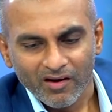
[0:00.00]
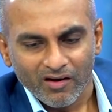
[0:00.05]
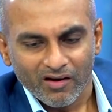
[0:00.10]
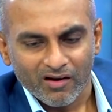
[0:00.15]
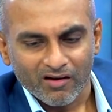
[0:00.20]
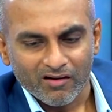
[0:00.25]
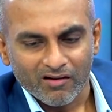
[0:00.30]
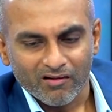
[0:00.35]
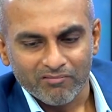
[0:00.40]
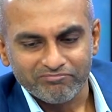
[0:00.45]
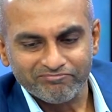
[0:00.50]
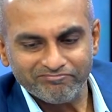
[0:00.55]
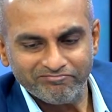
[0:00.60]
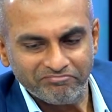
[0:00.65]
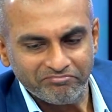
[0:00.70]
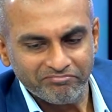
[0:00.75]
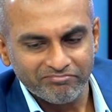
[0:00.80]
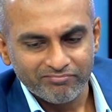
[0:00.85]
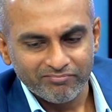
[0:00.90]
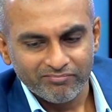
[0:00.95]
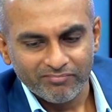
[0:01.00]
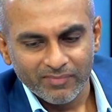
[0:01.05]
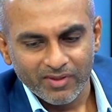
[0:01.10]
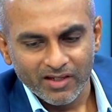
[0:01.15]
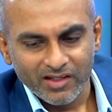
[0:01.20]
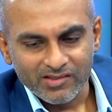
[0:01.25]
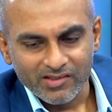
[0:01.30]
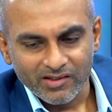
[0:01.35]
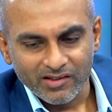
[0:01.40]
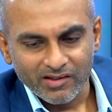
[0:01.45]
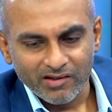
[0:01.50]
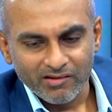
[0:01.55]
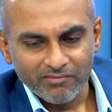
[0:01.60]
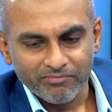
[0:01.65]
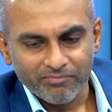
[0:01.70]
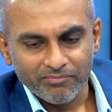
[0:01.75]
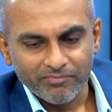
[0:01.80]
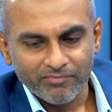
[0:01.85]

Let's say